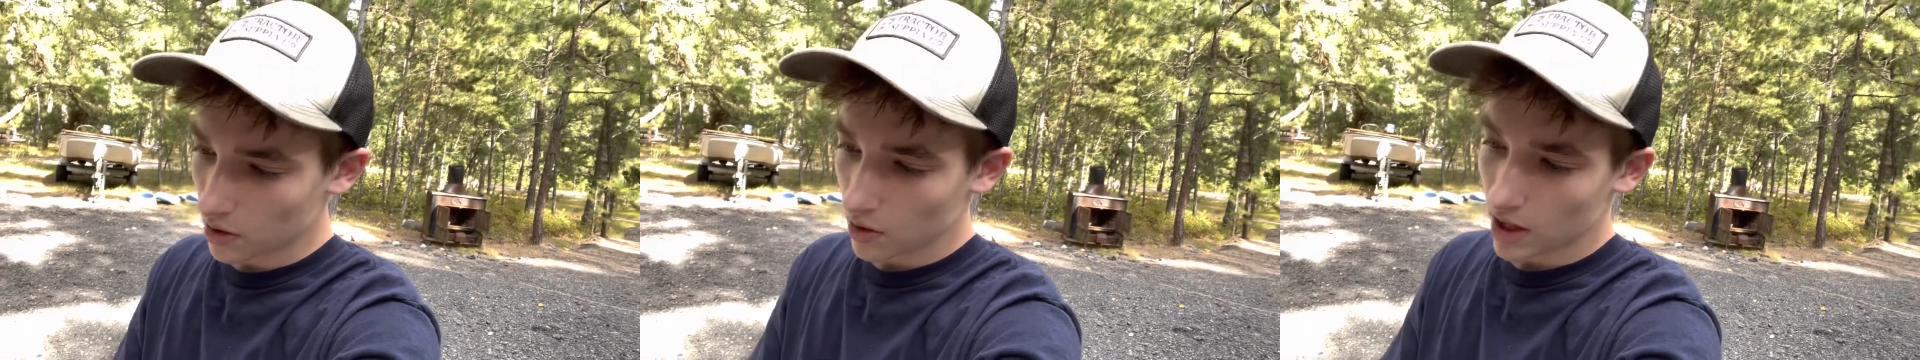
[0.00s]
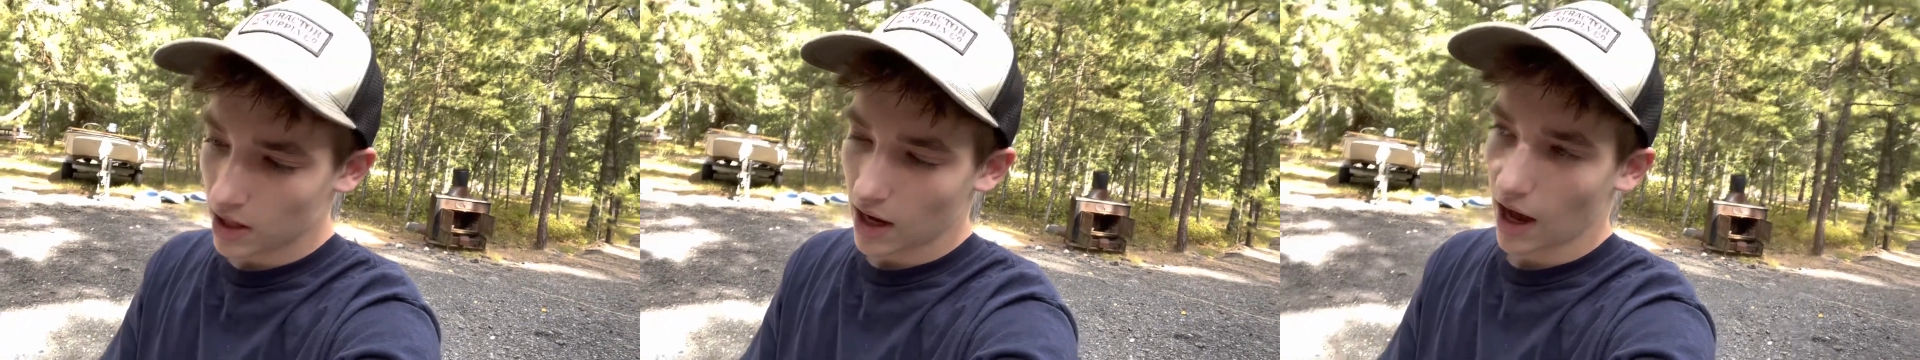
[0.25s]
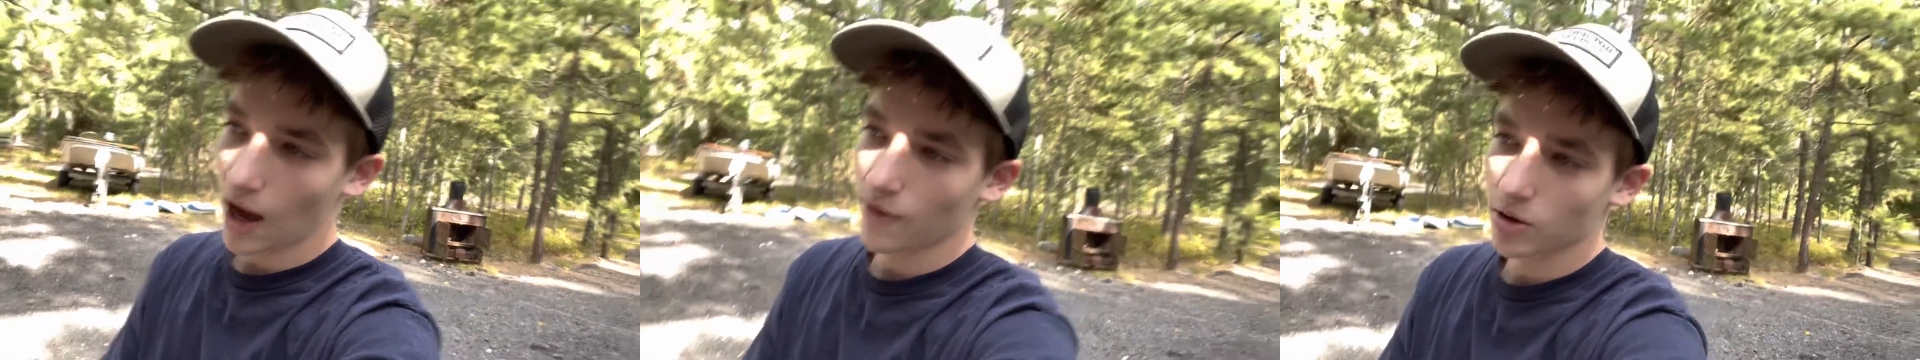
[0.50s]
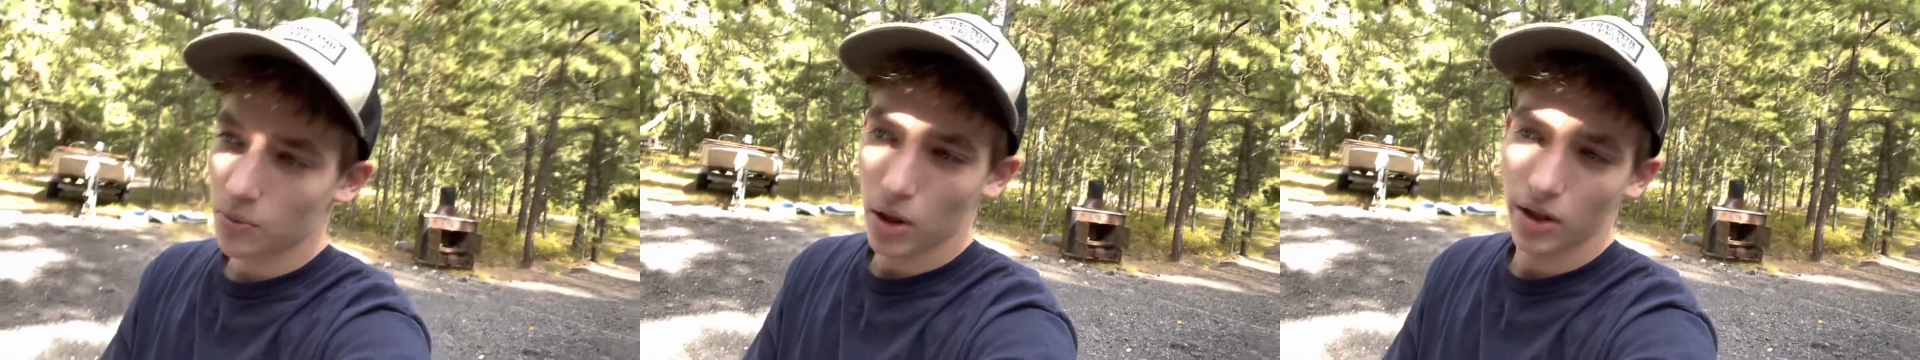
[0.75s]
any
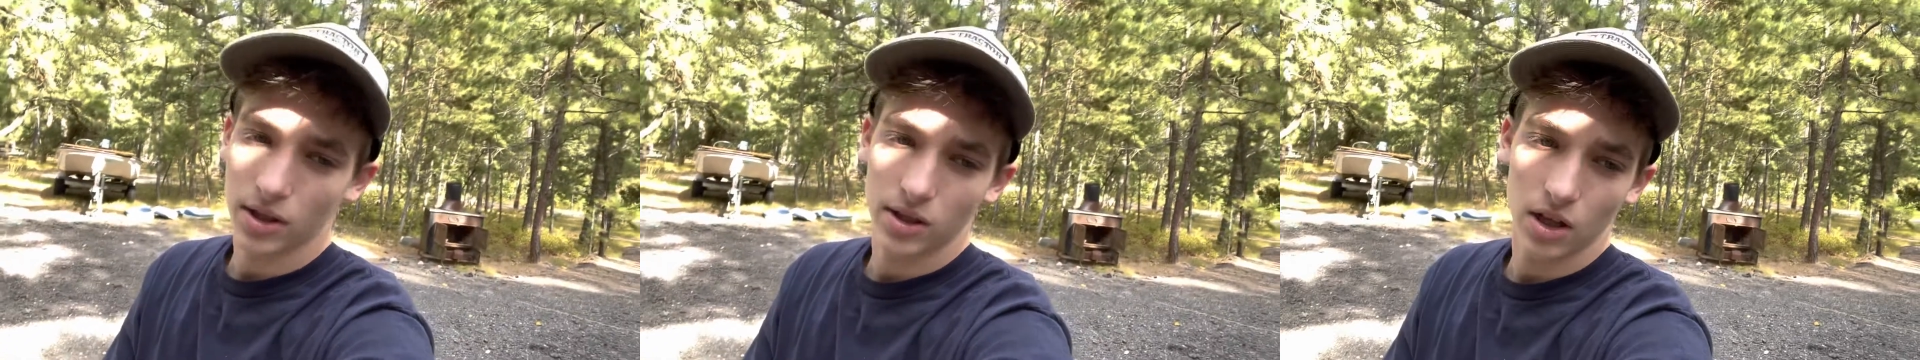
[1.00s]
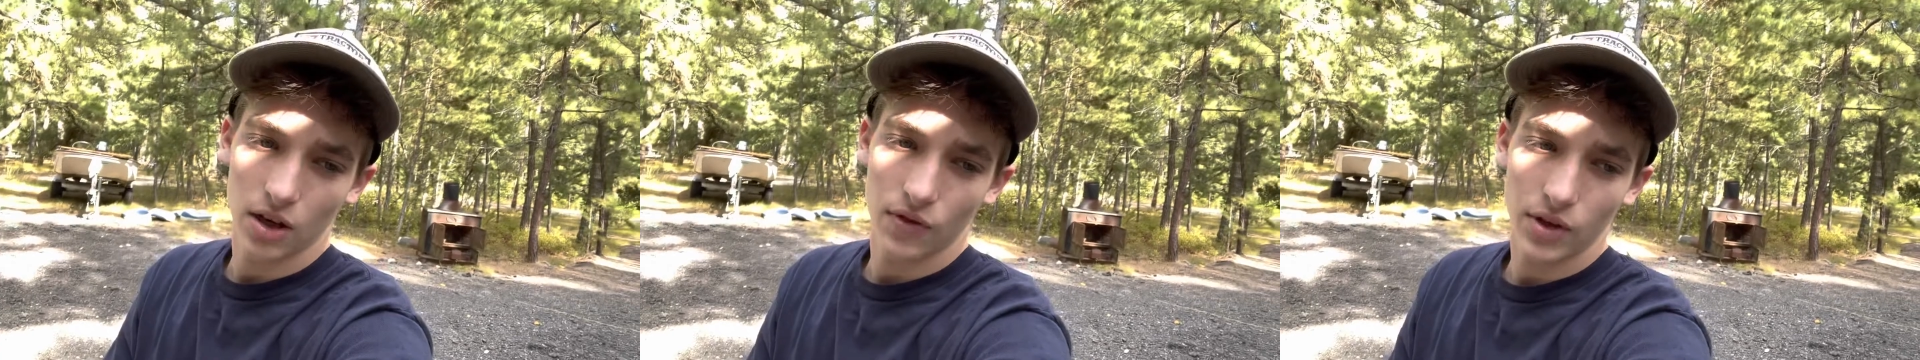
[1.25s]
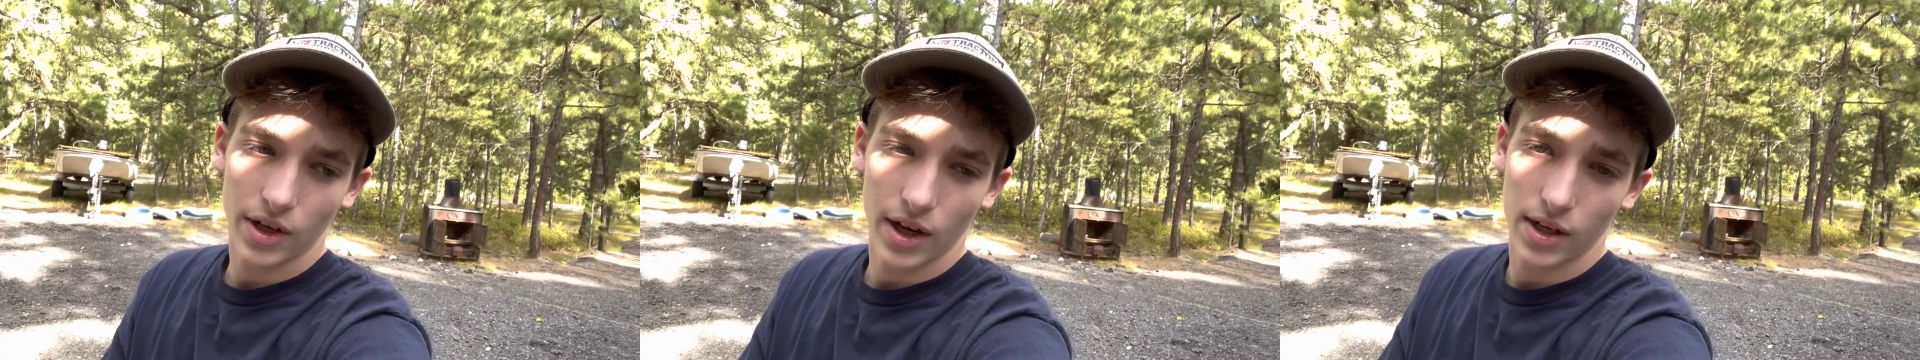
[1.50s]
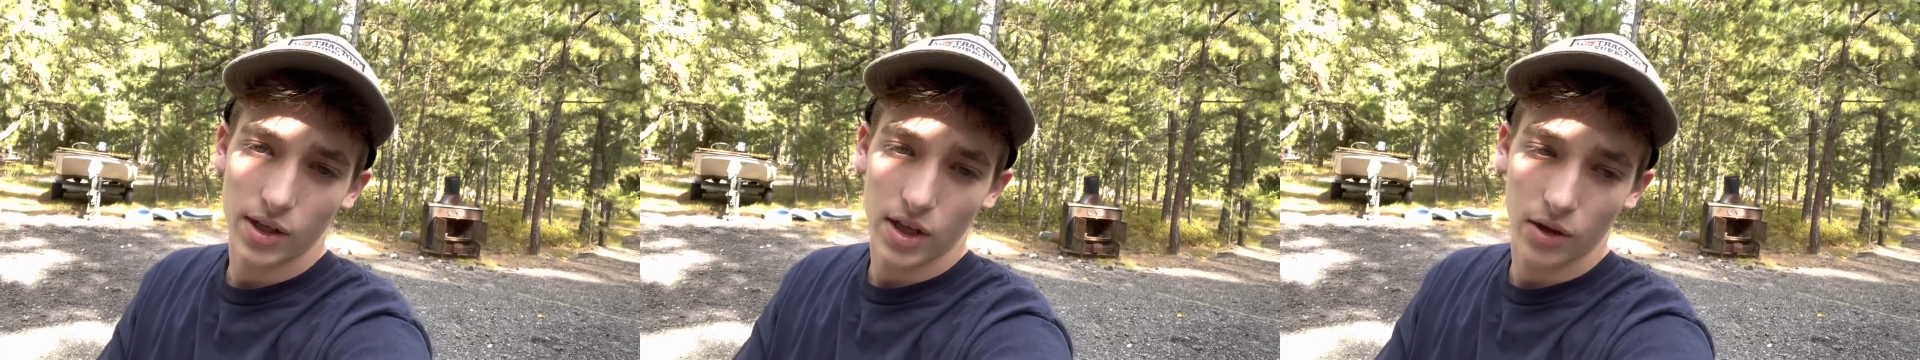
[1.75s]
aftermarket stuff that you
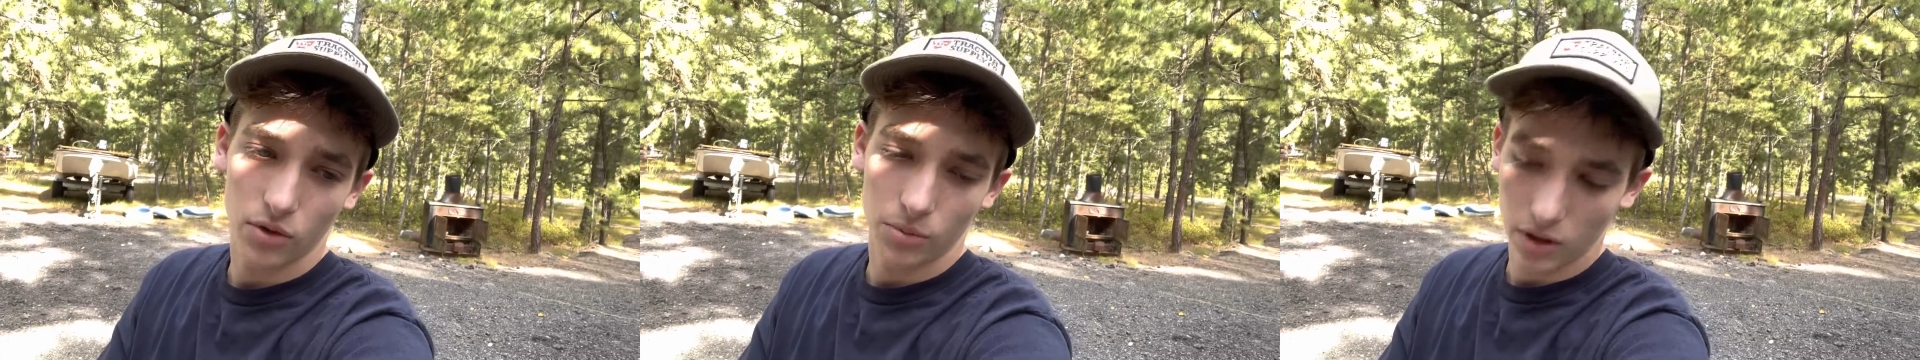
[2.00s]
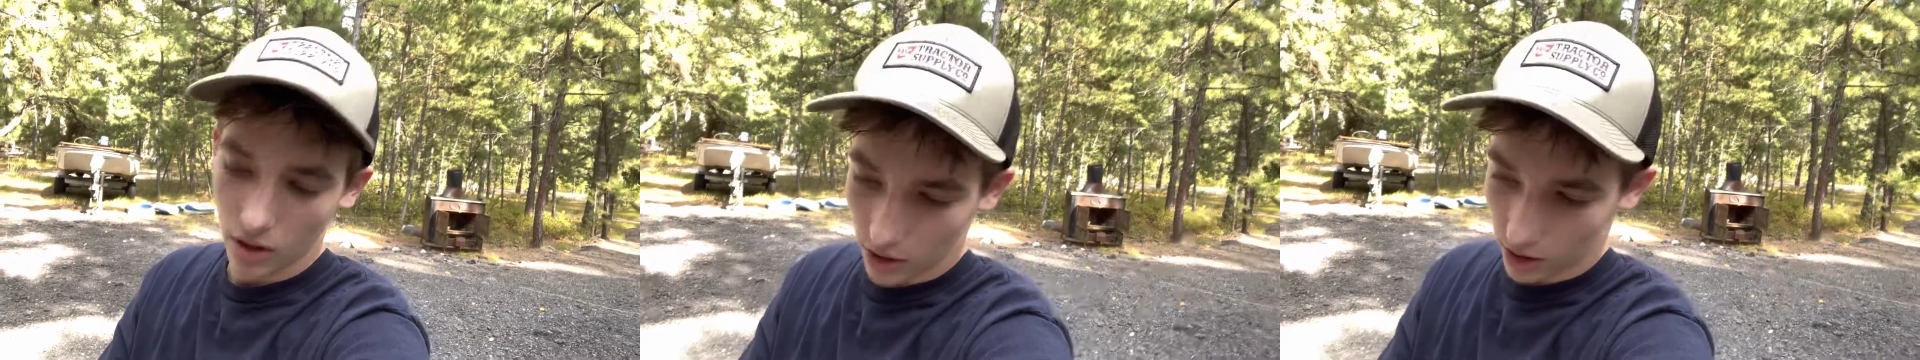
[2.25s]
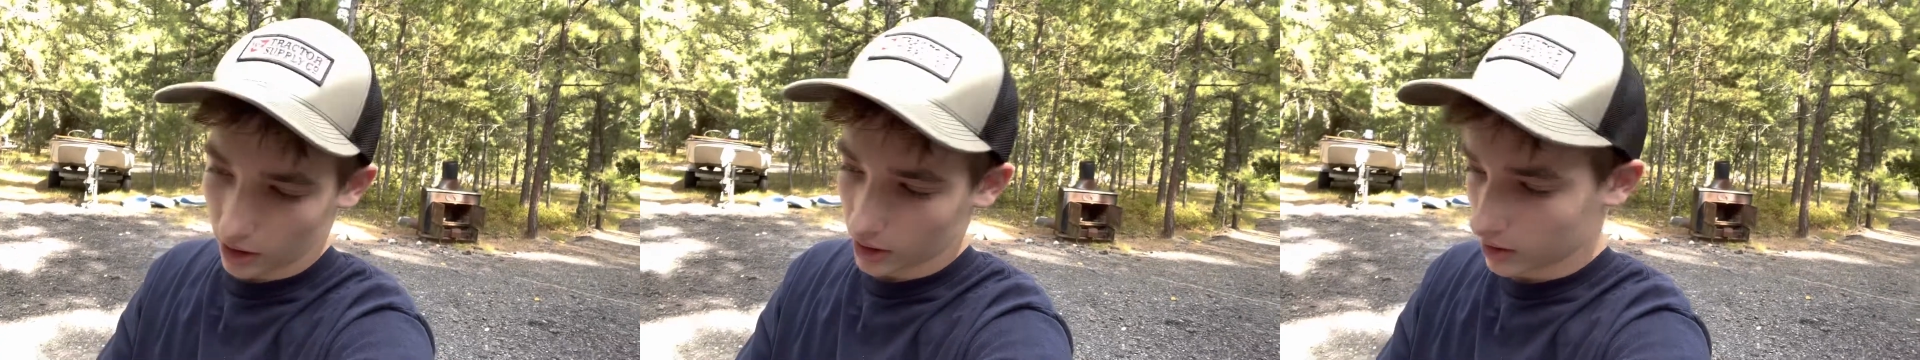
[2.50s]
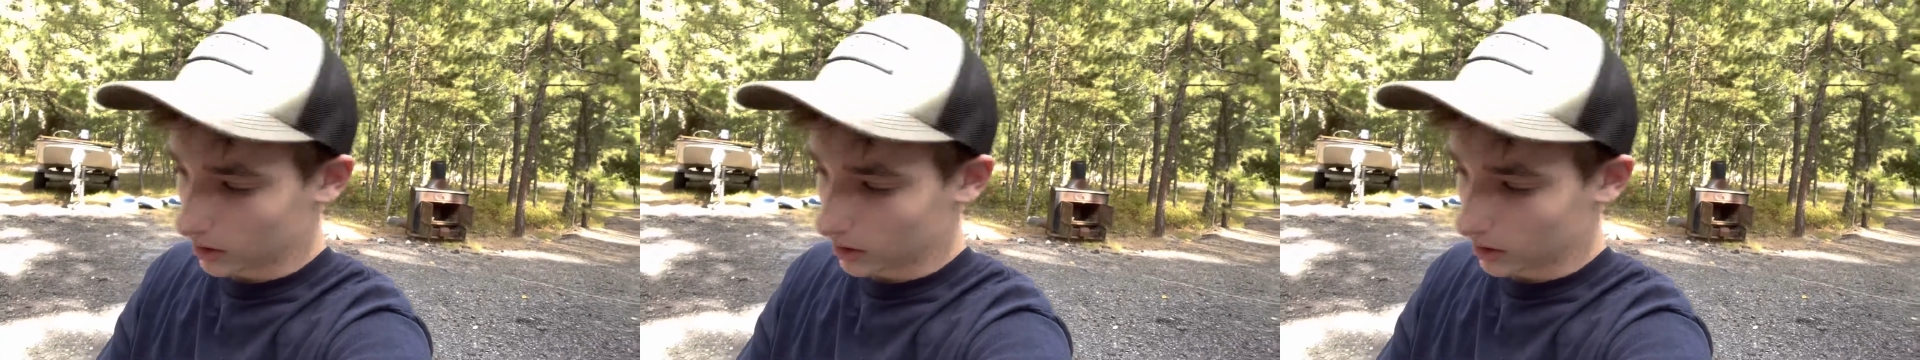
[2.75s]
guys think would be good on this.